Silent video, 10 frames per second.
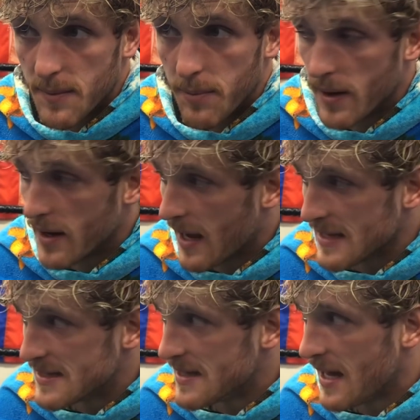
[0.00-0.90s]
but
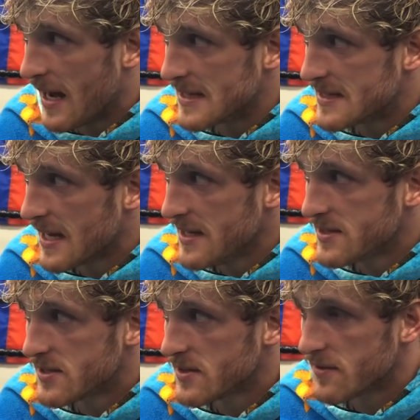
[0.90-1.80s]
I
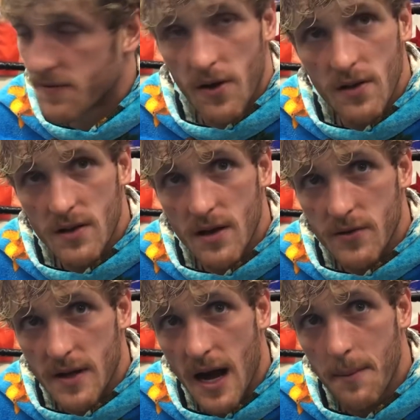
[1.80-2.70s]
tend to fall in love
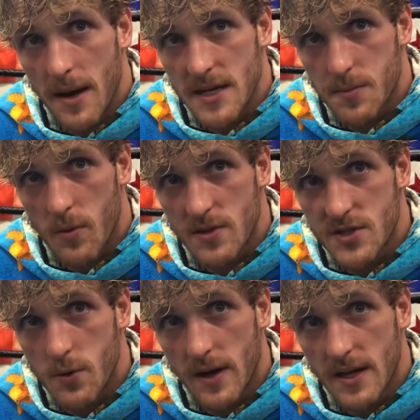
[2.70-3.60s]
with combat sports
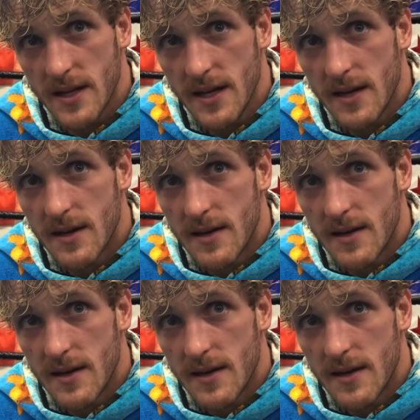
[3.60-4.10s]
quickly